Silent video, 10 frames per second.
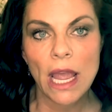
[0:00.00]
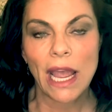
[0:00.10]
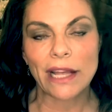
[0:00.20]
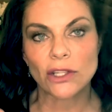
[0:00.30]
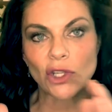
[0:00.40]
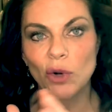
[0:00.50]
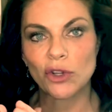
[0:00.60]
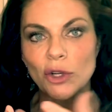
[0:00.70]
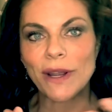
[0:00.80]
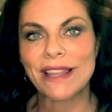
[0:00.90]
And so
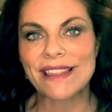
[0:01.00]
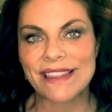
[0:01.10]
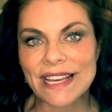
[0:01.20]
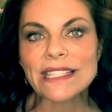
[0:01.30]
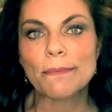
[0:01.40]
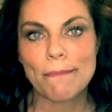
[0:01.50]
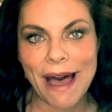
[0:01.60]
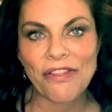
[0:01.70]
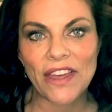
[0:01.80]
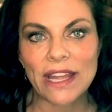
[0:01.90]
doing this
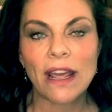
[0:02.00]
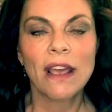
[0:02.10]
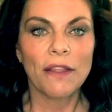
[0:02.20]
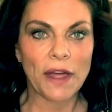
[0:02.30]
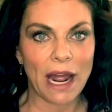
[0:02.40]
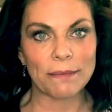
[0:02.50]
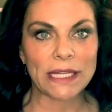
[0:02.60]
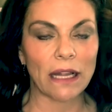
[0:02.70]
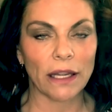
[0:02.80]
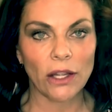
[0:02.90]
method that I'm
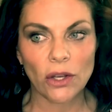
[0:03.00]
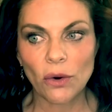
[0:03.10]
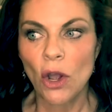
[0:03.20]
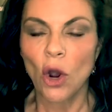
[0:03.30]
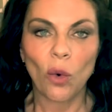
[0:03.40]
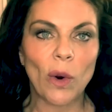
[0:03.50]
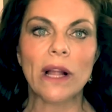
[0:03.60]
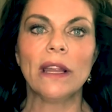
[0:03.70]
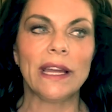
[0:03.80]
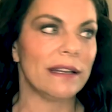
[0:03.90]
telling you,
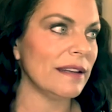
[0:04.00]
will it